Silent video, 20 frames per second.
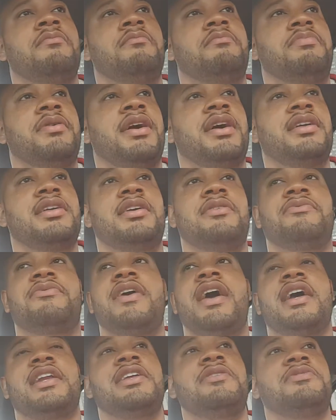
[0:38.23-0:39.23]
But in
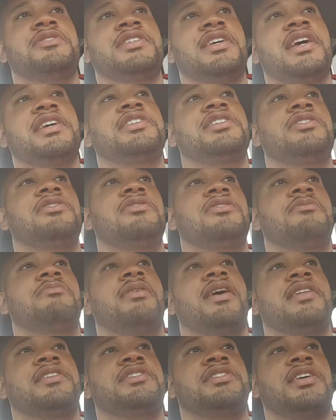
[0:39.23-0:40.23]
fact, he was executed
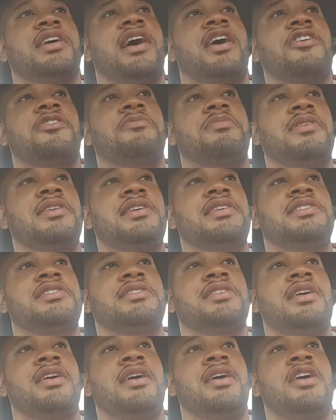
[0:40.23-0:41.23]
by the Chicago
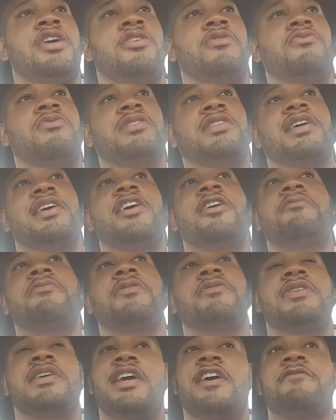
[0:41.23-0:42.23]
police with the help
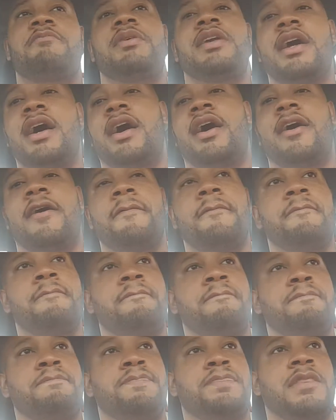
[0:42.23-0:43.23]
of the
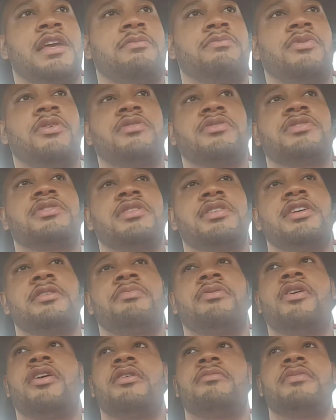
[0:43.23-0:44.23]
FBI. They broke into the
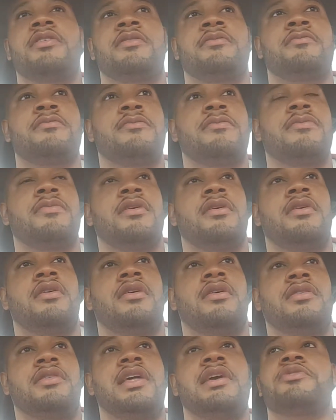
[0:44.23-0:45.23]

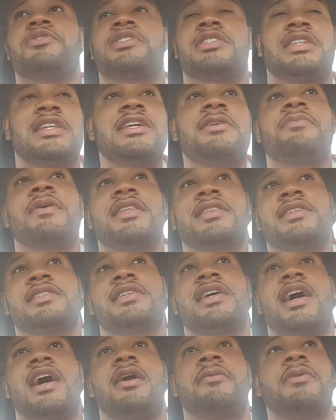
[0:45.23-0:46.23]
apartment. They were asleep at the
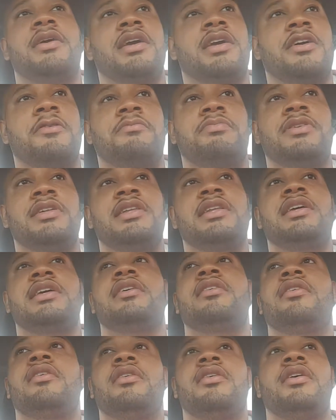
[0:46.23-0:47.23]
time and
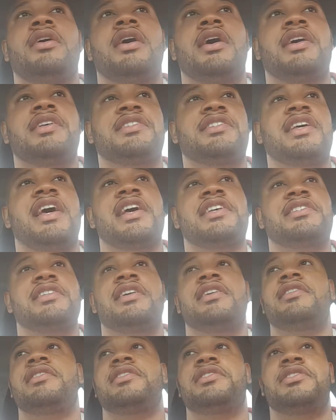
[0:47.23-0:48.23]
completely
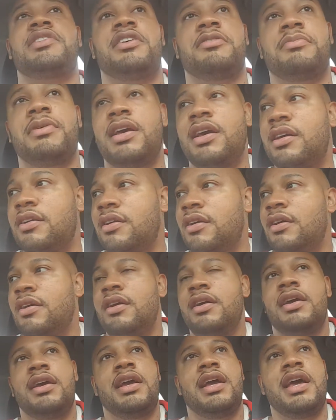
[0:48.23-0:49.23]
assassinated this young man.
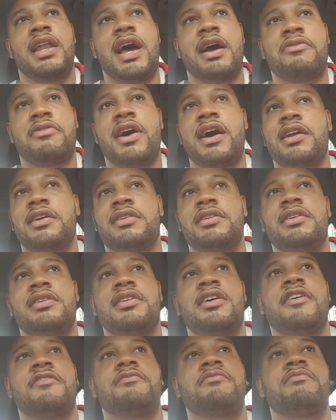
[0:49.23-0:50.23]
And ironically
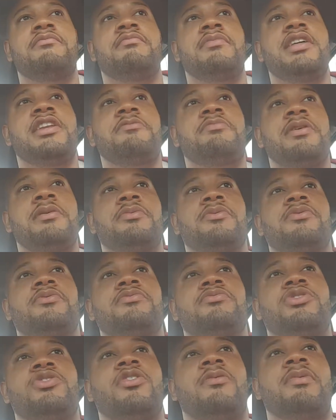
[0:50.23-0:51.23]
enough, many
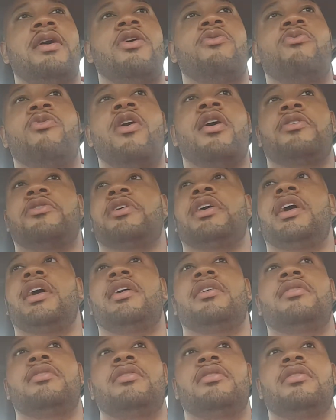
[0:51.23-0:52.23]
people know about Watergate.